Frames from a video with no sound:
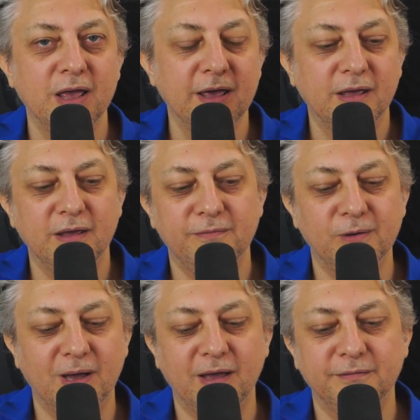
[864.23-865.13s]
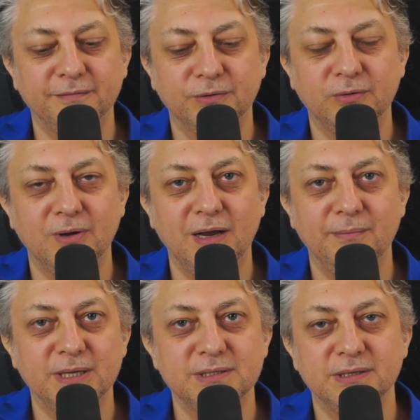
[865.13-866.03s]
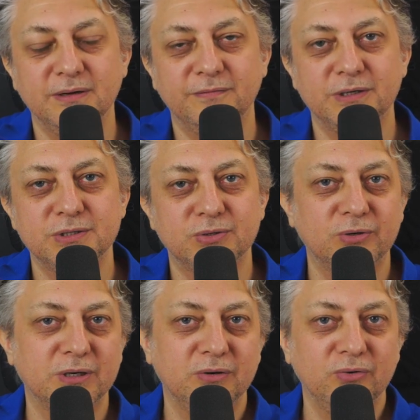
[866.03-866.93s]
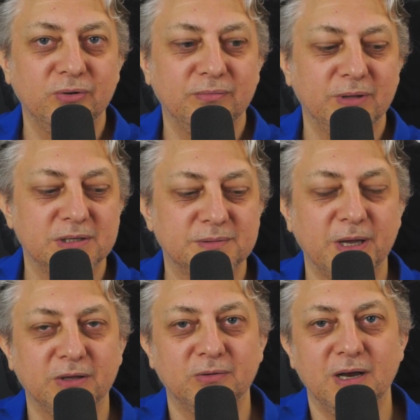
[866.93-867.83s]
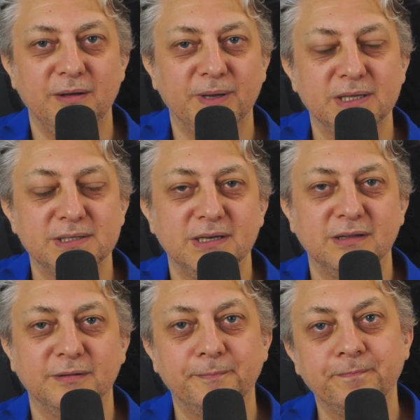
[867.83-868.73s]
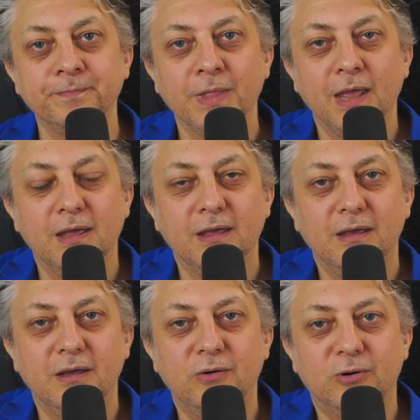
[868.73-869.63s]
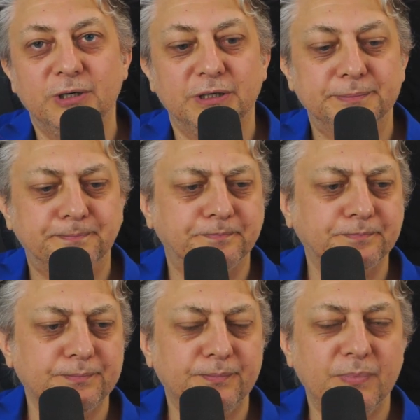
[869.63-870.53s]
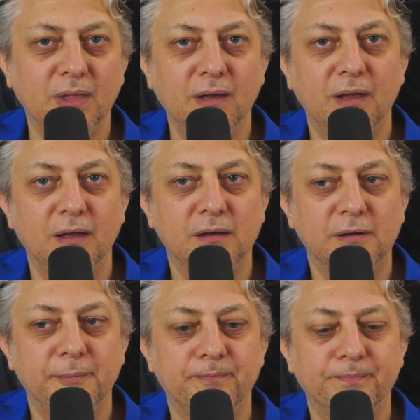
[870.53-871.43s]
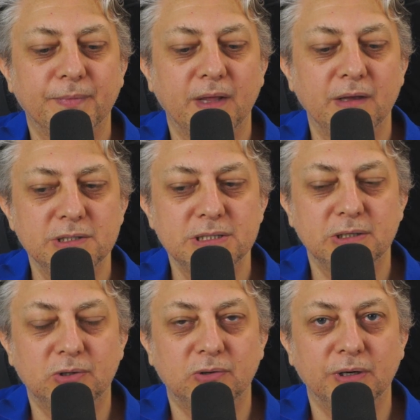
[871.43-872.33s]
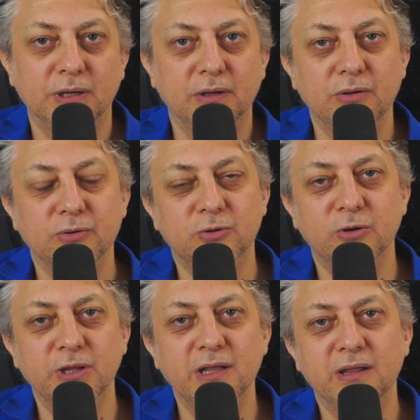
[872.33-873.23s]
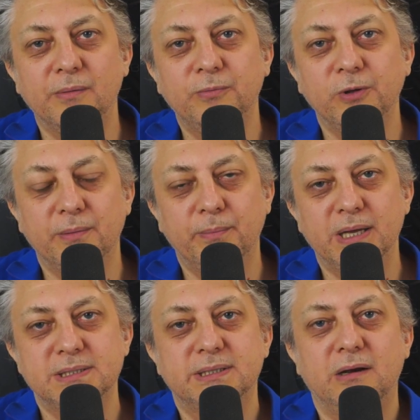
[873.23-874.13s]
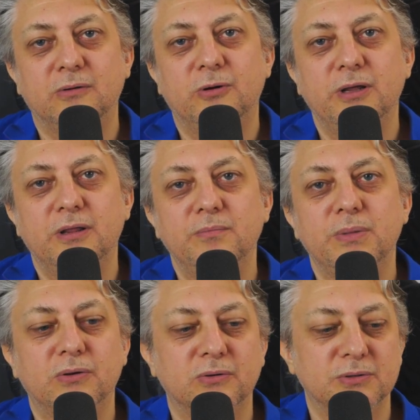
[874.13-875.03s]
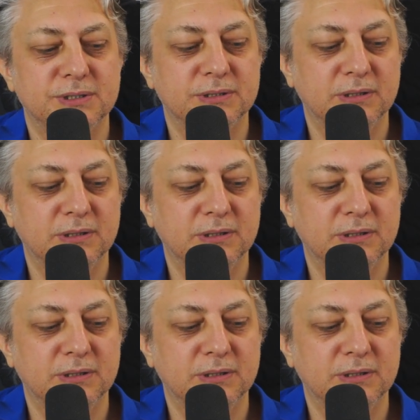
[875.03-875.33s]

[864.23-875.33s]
If you have two elements in reversed order, you expect two elements in order. And so on. You don't end up with the best algorithm because